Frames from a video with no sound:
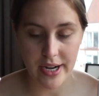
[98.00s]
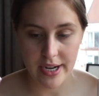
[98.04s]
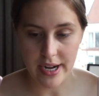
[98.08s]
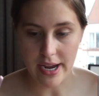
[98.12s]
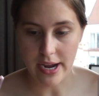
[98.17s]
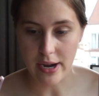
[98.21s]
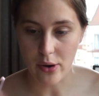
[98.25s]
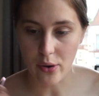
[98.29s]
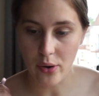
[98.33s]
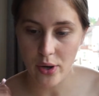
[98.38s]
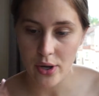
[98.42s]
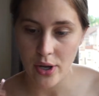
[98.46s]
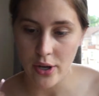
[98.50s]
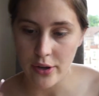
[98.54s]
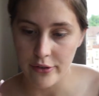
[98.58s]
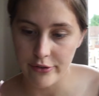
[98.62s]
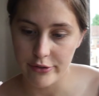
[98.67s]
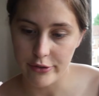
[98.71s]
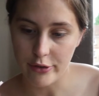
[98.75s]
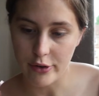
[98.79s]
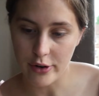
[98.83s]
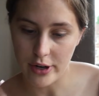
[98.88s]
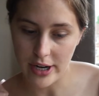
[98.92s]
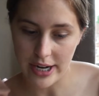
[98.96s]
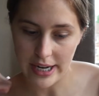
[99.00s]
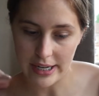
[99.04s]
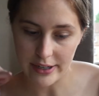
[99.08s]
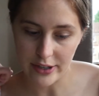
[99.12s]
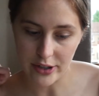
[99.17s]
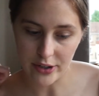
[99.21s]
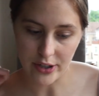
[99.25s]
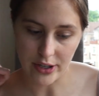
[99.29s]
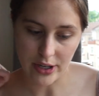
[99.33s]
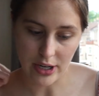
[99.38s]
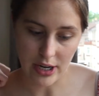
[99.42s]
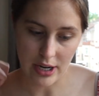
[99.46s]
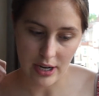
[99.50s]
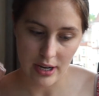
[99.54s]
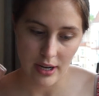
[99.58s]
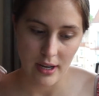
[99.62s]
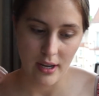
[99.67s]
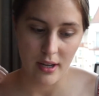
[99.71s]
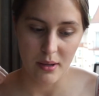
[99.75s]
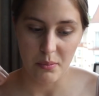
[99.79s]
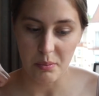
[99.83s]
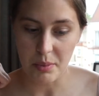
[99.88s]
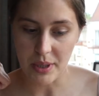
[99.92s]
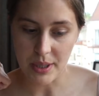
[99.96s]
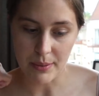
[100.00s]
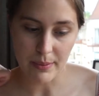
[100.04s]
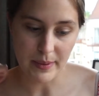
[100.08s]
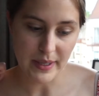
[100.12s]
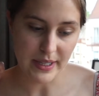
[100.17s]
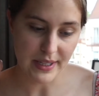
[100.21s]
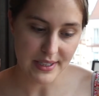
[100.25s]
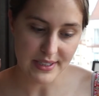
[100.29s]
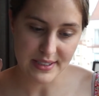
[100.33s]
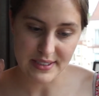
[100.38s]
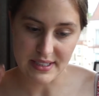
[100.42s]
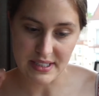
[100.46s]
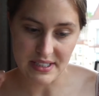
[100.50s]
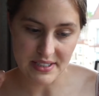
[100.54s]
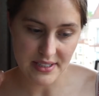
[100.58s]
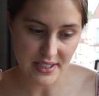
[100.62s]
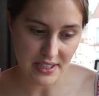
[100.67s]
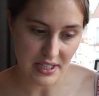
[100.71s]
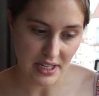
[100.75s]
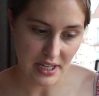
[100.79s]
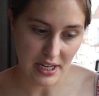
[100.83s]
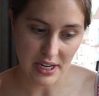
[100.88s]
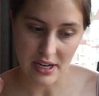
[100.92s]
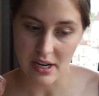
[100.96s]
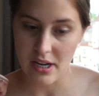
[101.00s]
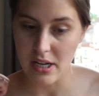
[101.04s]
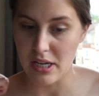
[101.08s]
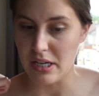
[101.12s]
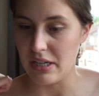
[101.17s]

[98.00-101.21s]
now for a good BB, CC.